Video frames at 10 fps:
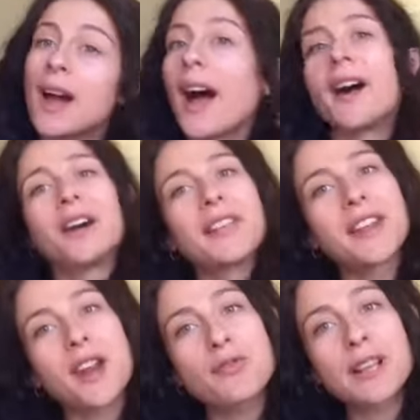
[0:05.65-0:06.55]
and then
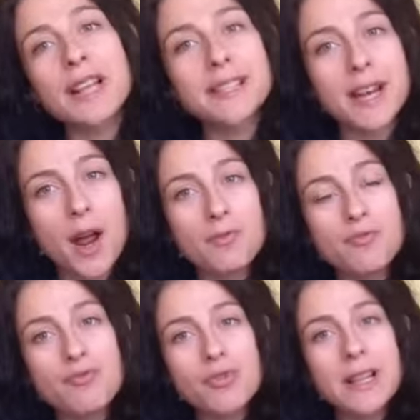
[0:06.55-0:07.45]
I realized that I'm
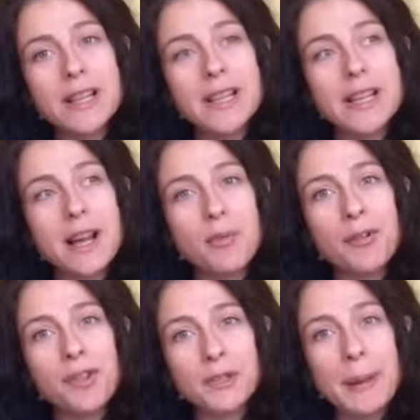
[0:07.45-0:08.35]
one
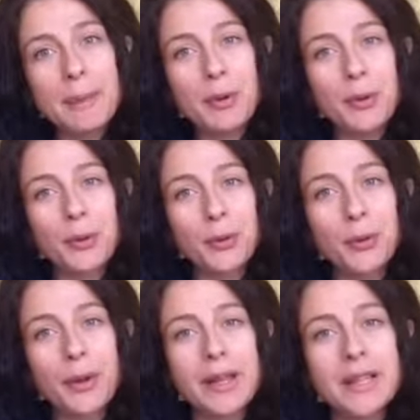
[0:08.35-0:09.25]
of those people who
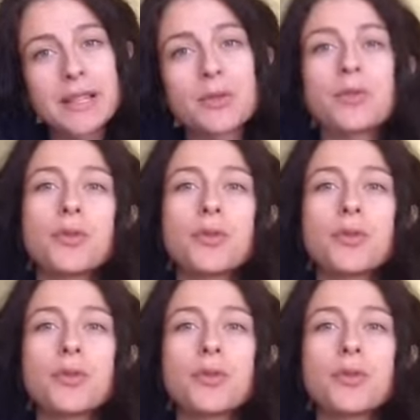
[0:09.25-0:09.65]
is